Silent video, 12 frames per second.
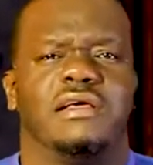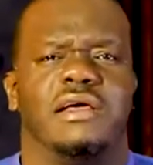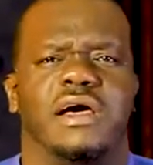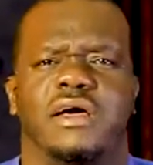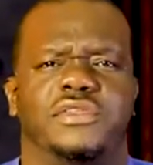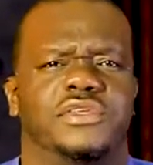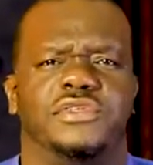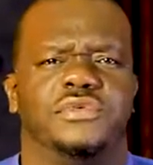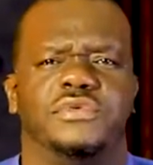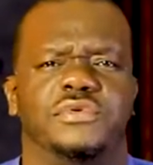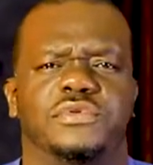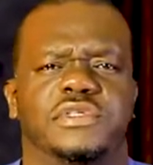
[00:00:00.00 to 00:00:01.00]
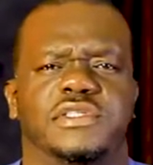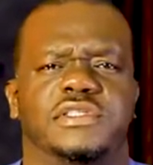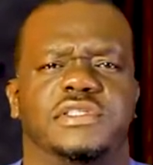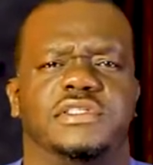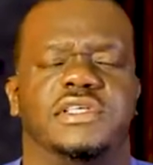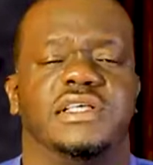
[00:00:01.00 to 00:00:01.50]
how did you know these
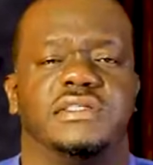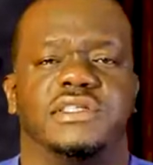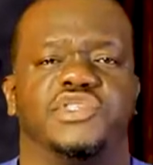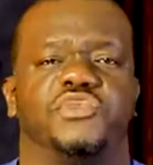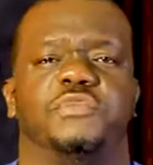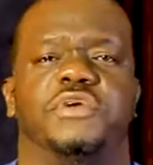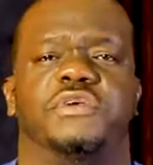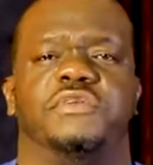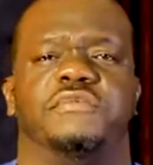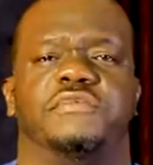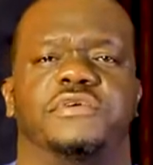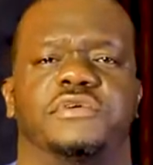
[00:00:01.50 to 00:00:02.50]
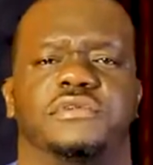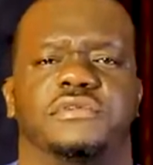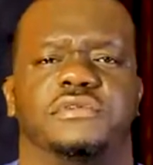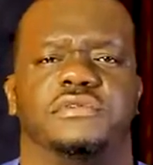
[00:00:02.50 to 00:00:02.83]
things? It's the Spirit of God.